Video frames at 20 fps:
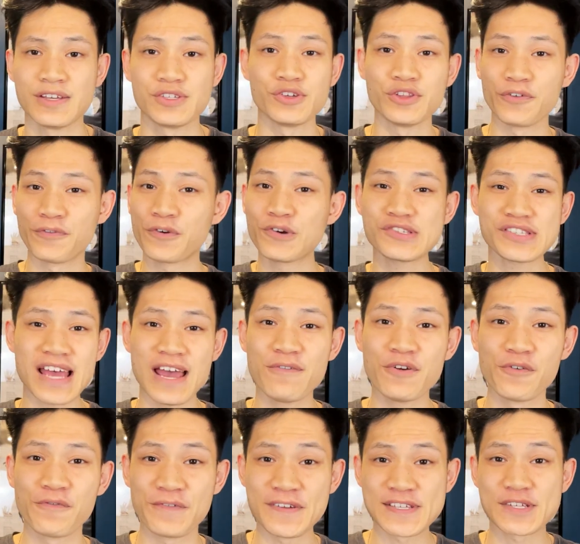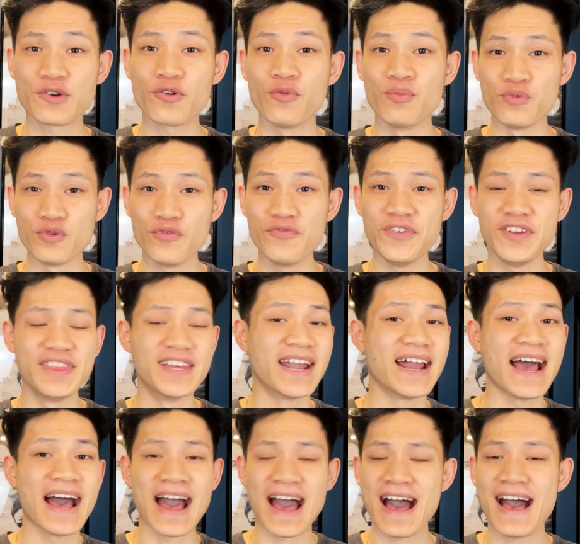So the first ever physical movie that
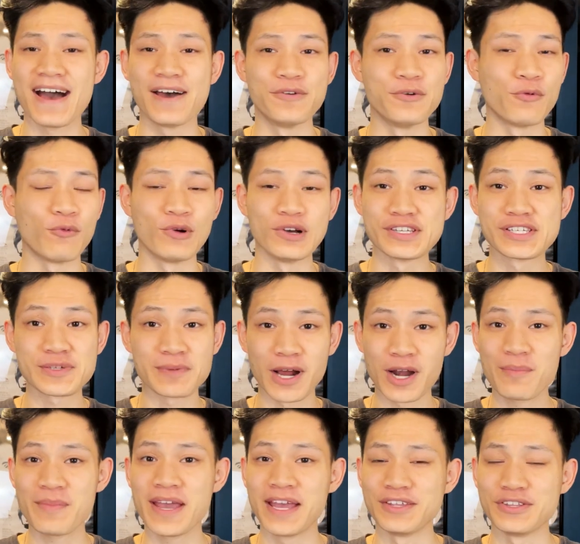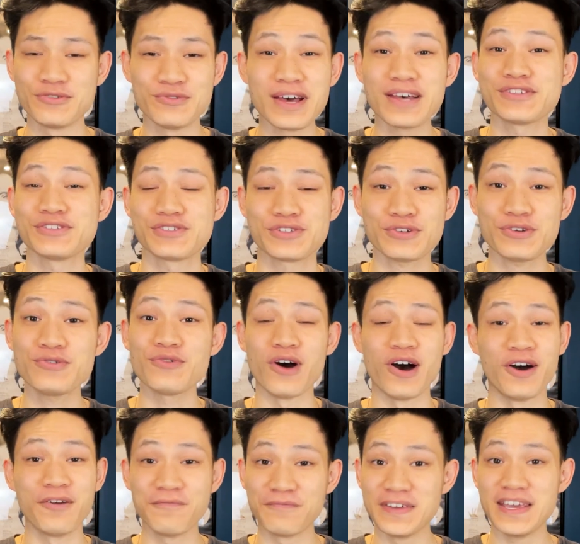I had was Spider-Man 2002
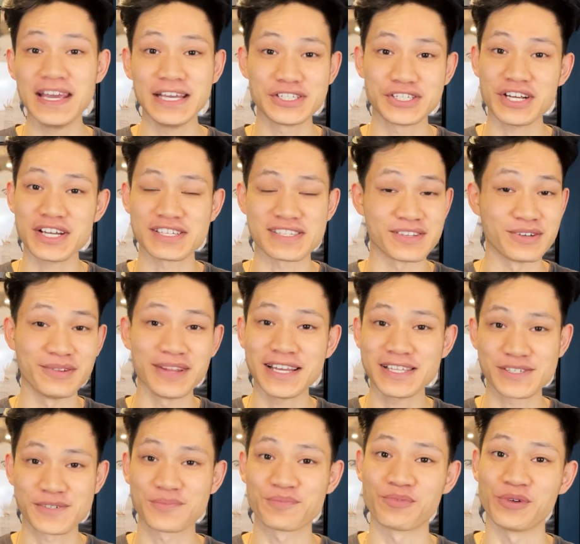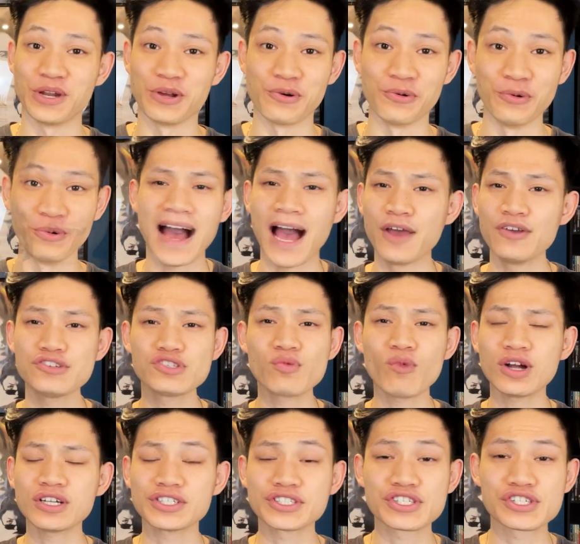on VHS. So that's pretty cool. I used to
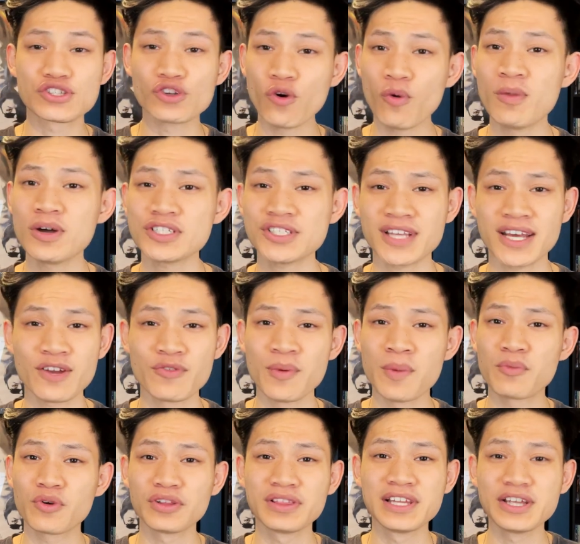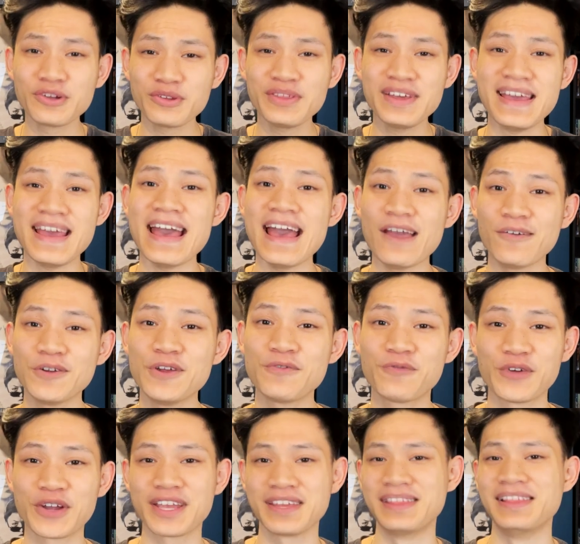watch it so much that I remember literally every
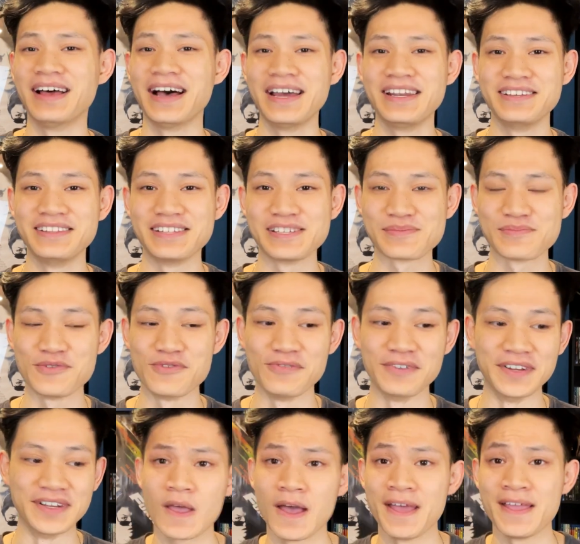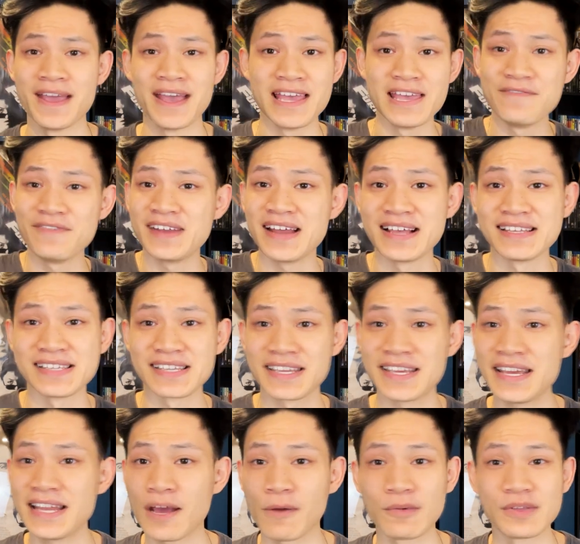freaking line in this movie. And yeah, even as a
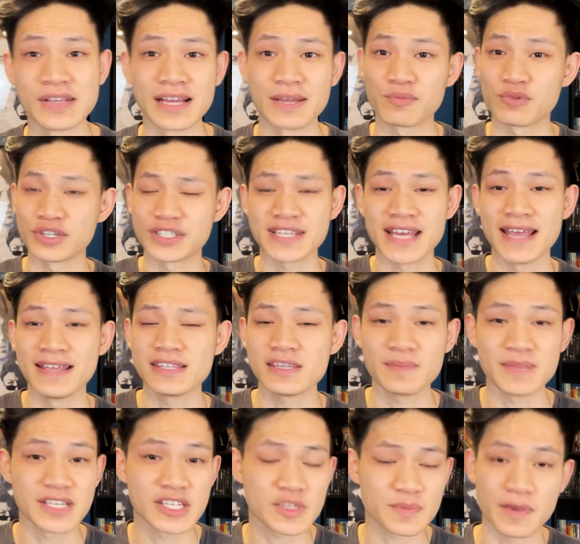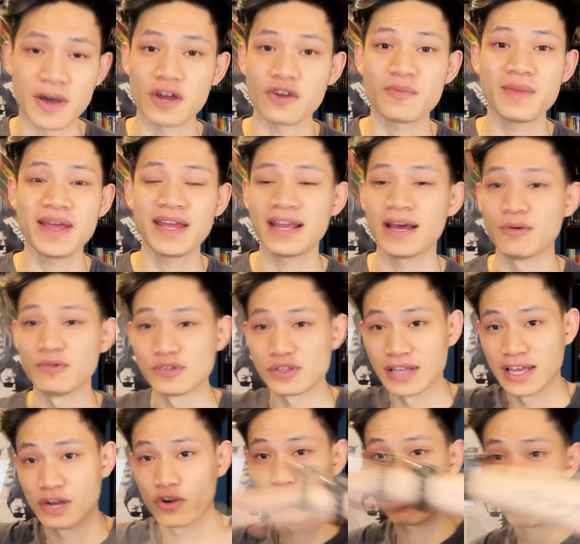kid, I would like pretend to be Spider-Man. I would
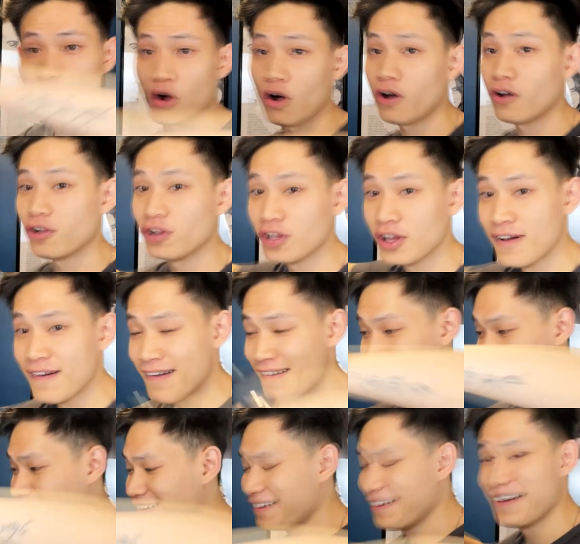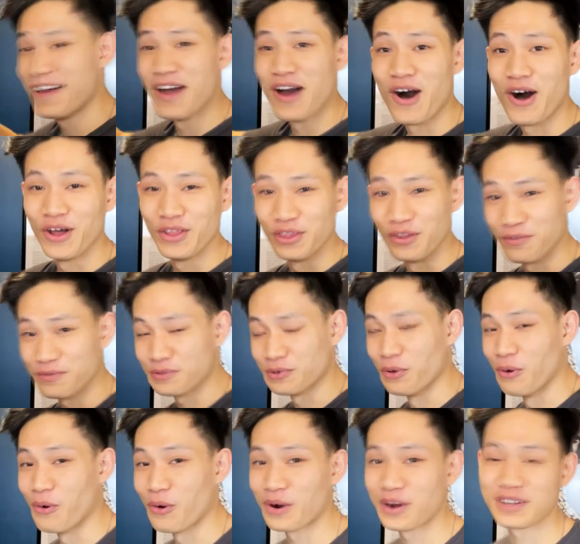like crawl on the
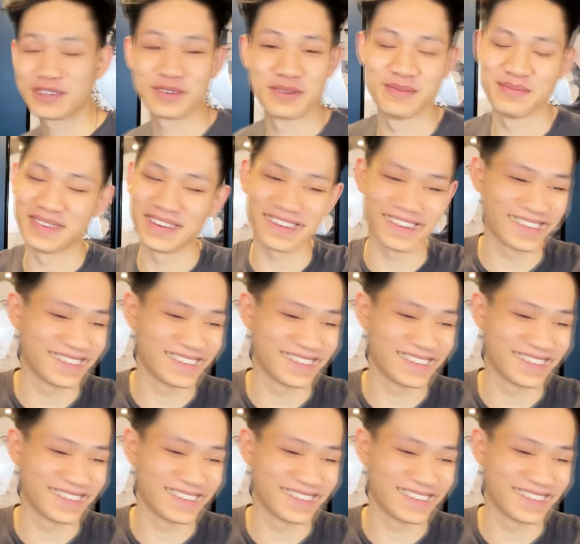floor to me.